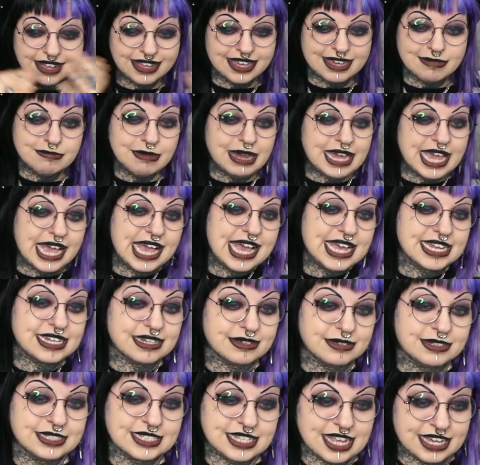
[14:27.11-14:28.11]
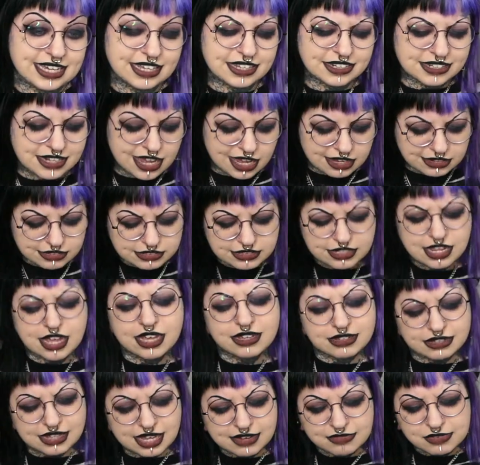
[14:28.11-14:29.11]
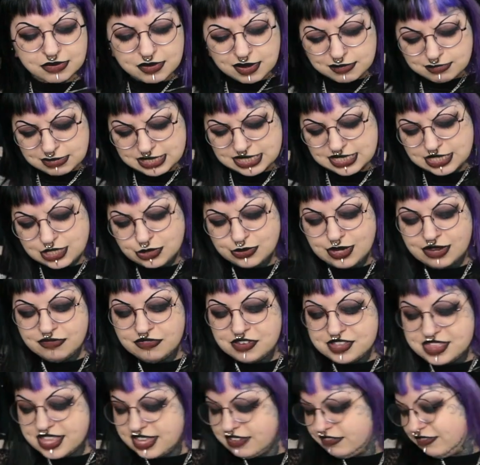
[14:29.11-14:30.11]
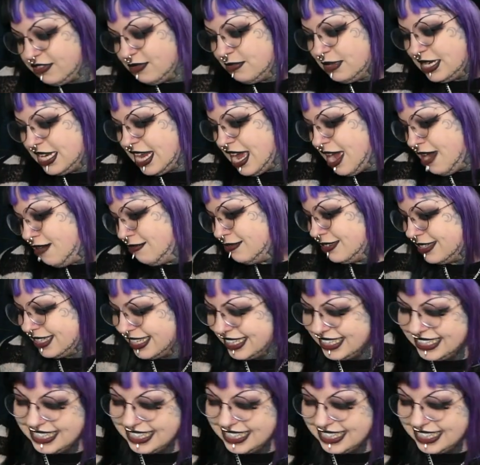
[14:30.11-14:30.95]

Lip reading: in my head it was like, no, everyone must do everything for me now.